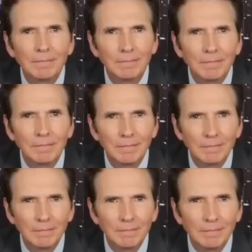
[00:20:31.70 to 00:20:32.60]

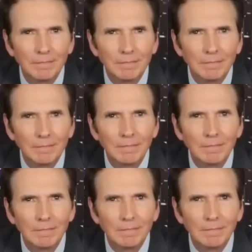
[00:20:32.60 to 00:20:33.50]

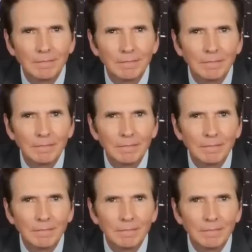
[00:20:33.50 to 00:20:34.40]

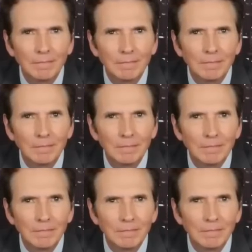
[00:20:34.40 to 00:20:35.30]

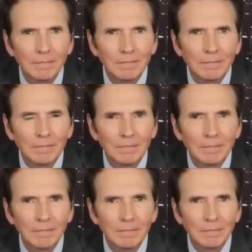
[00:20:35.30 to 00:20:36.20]

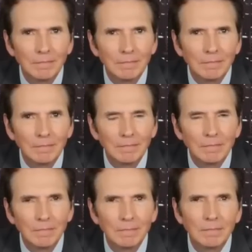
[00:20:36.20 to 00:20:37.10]

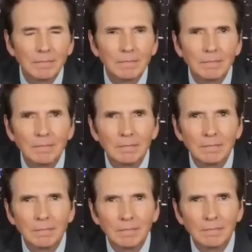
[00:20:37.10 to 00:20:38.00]

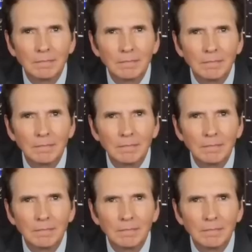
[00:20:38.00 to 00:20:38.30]
No words are spoken by the person on screen.